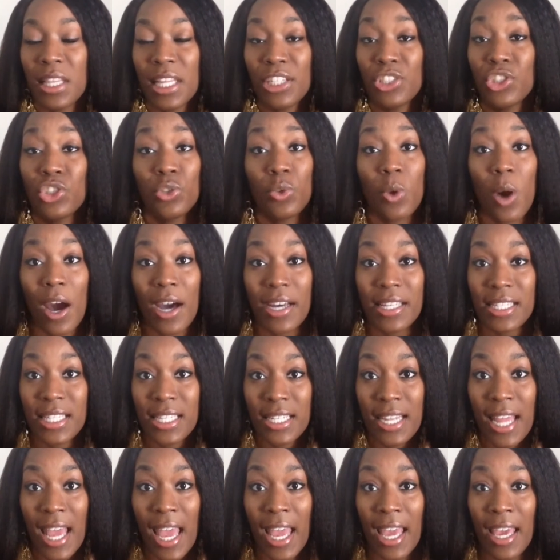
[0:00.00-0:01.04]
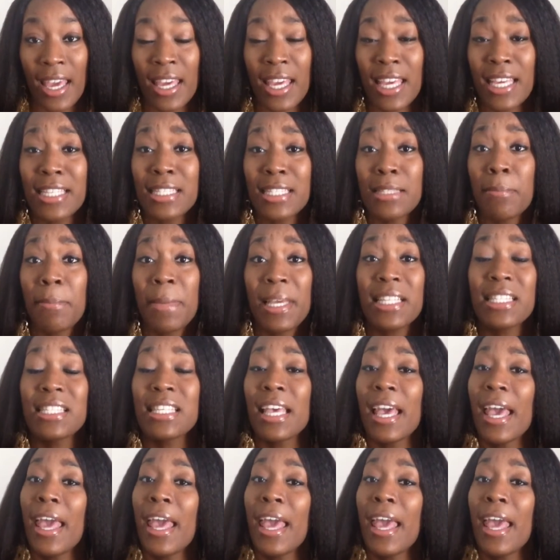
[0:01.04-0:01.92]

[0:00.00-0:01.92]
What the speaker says: that you are today. It's meant to